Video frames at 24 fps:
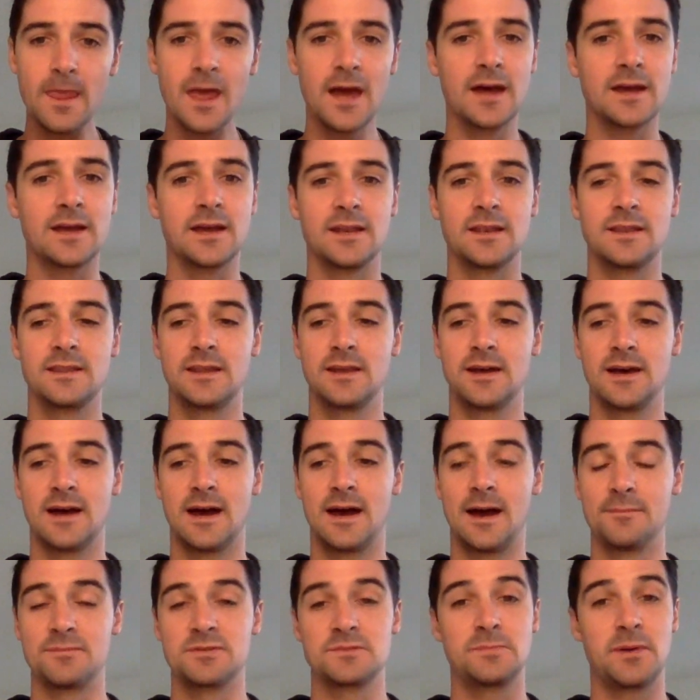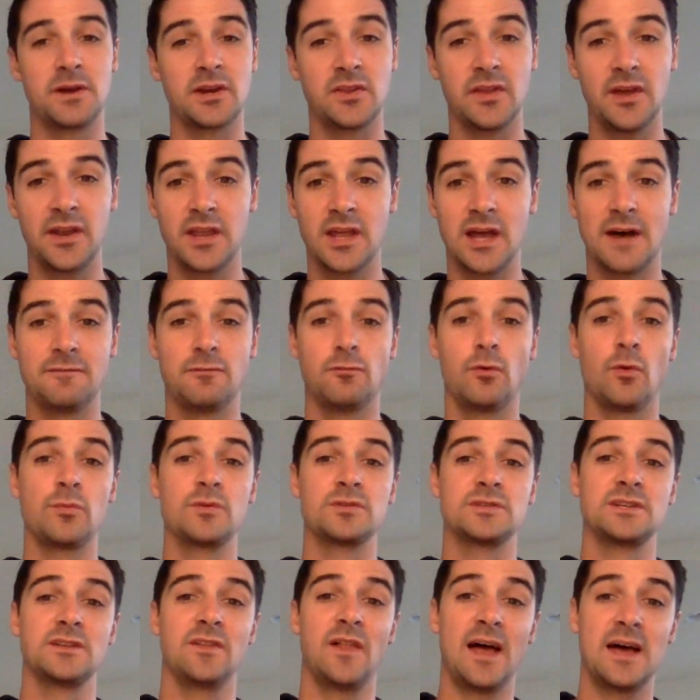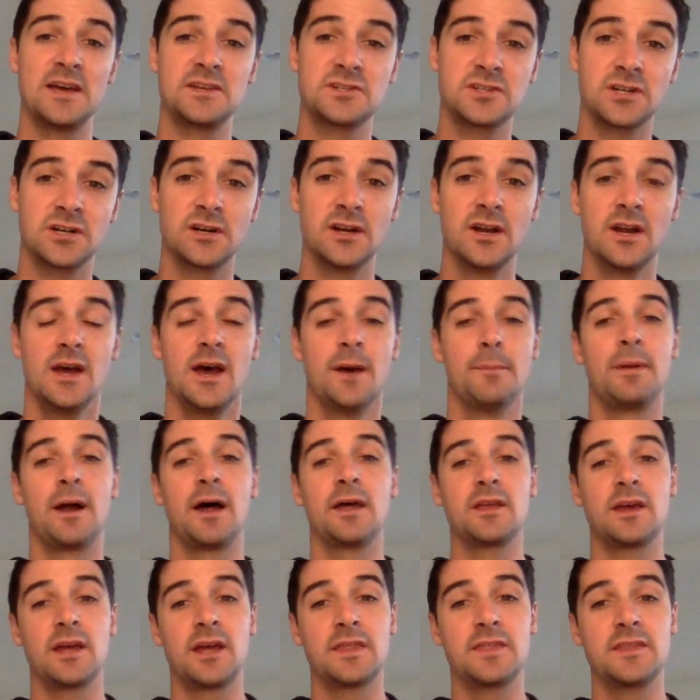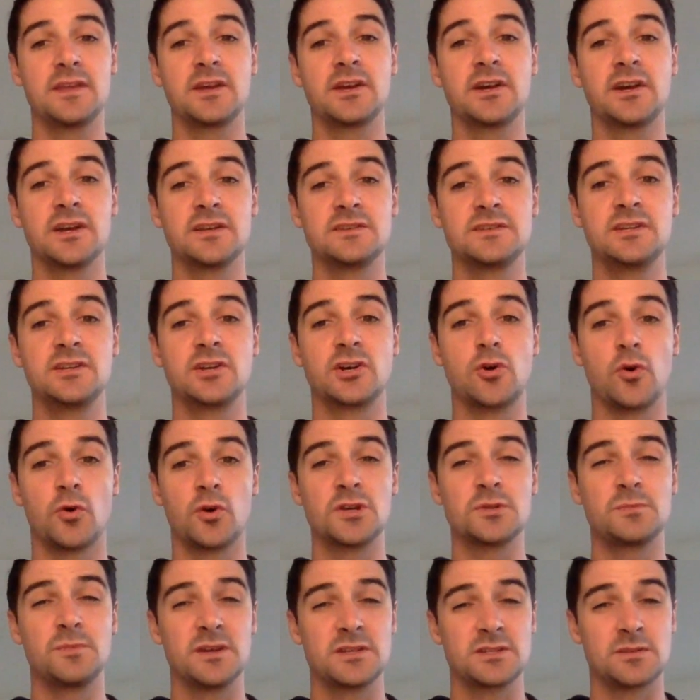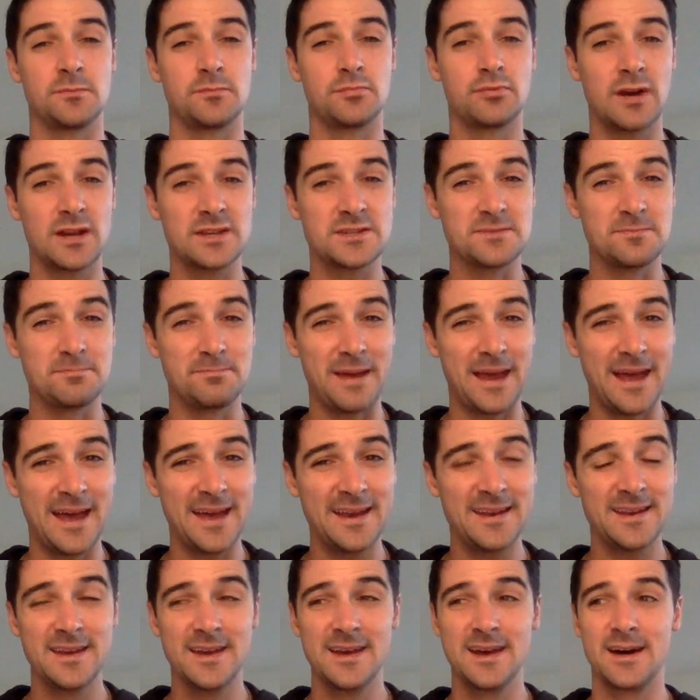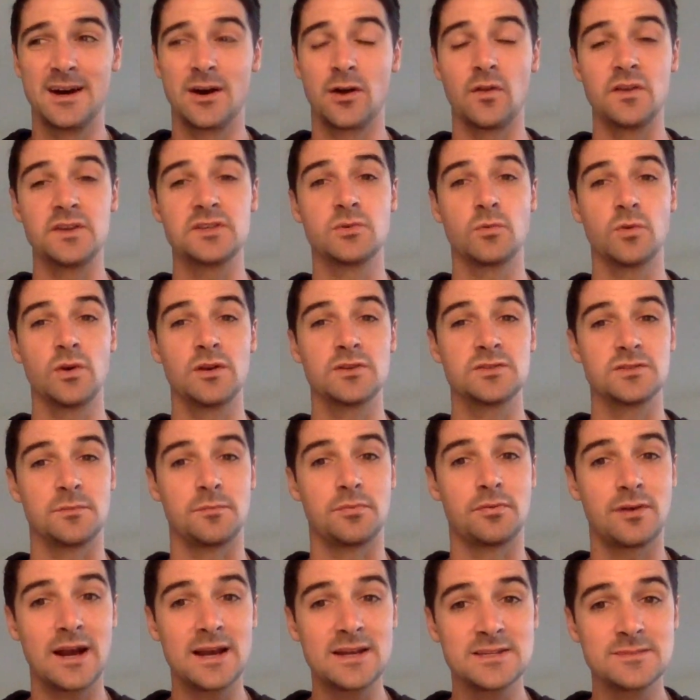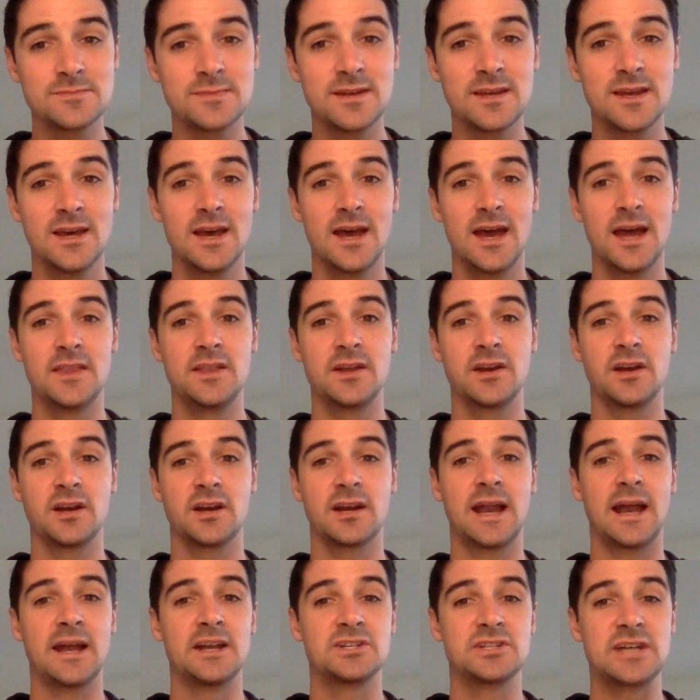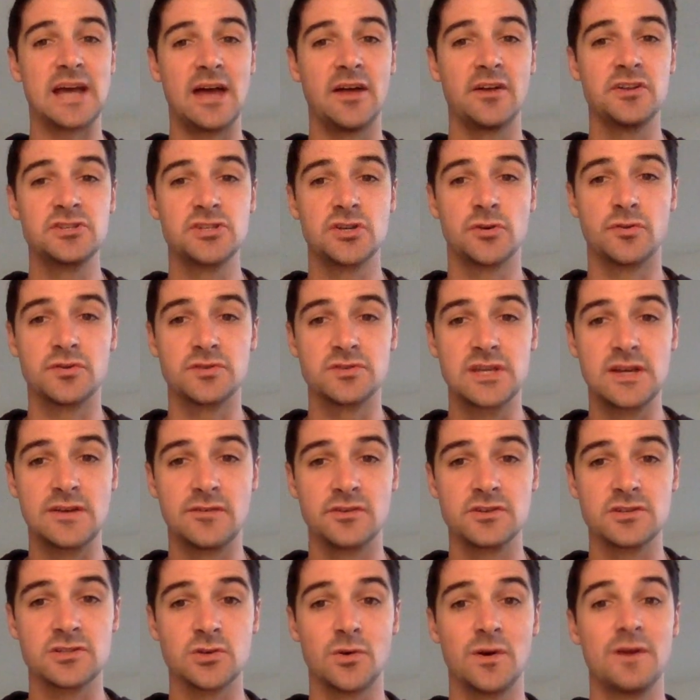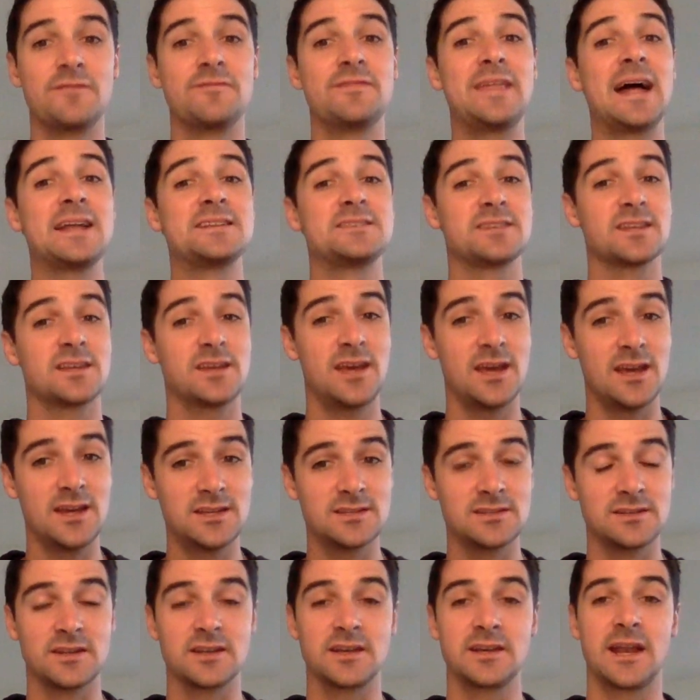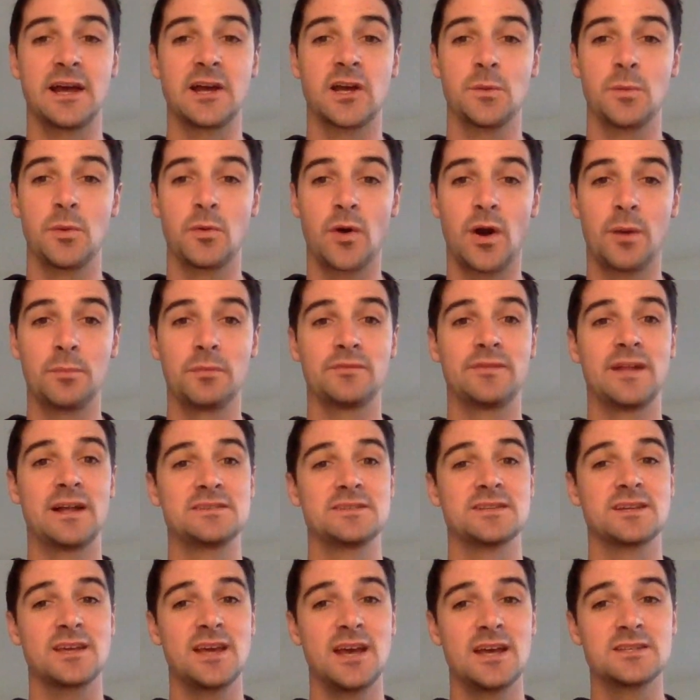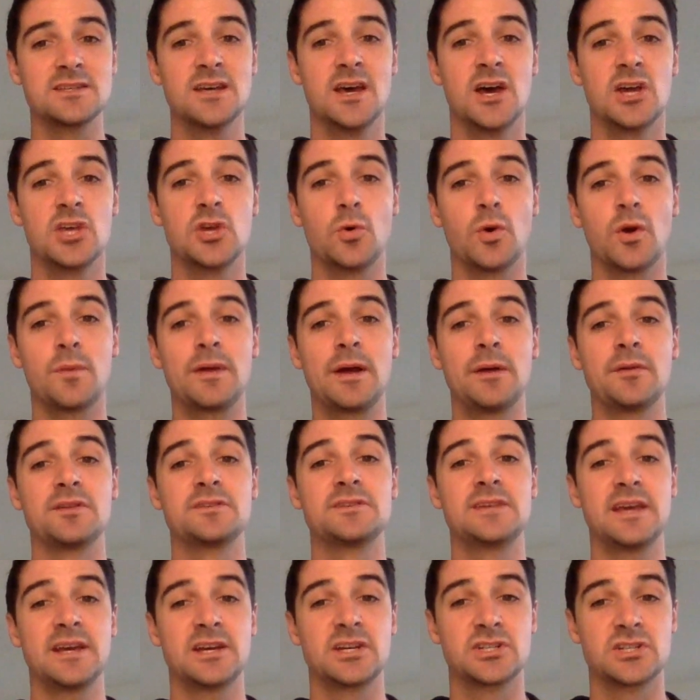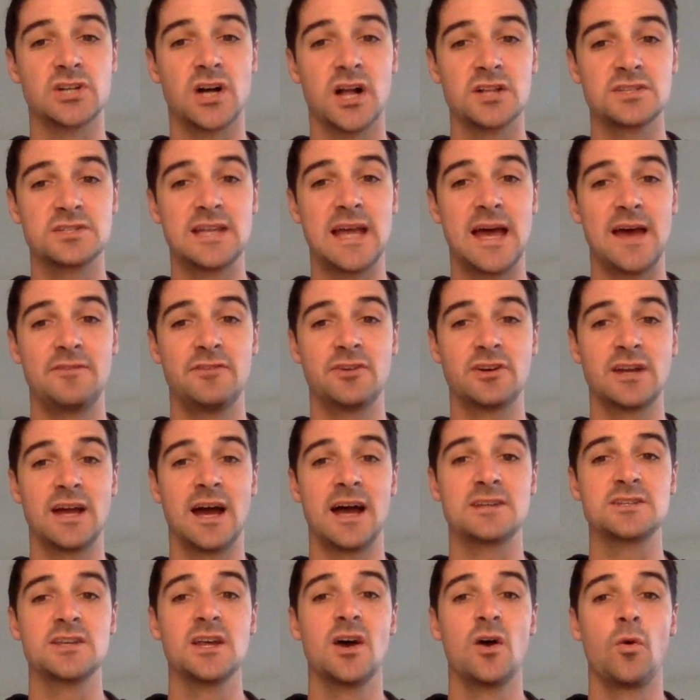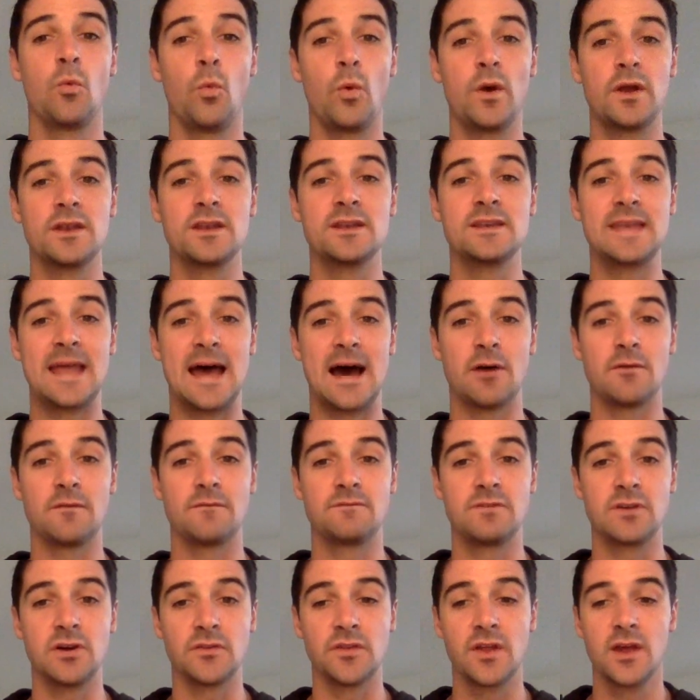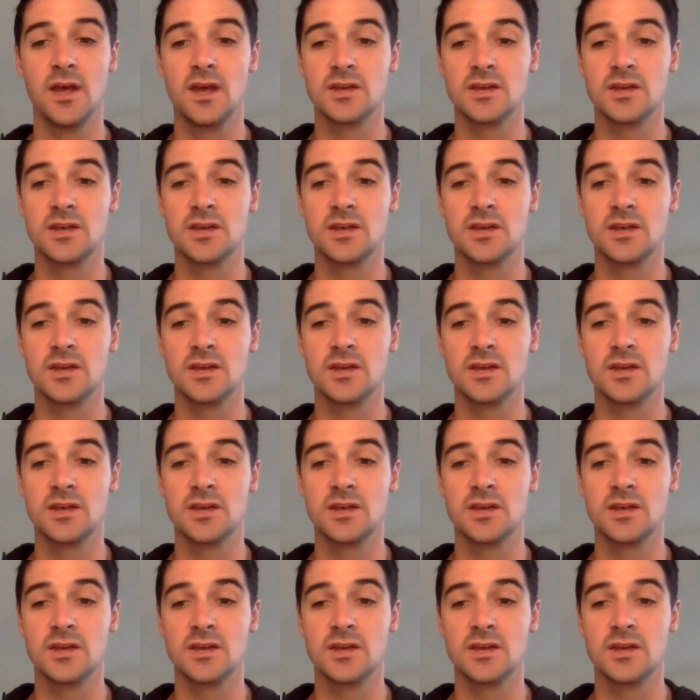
Again, I'm speculating off of what we see last year, but I think you're going to see your corners play some press man, or at least it wouldn't surprise me, and they're going to kind of challenge your receivers. And so if that's the case, and again, I could be wrong, but if that's the case, you want to be able to take shots and have your guys win downfield.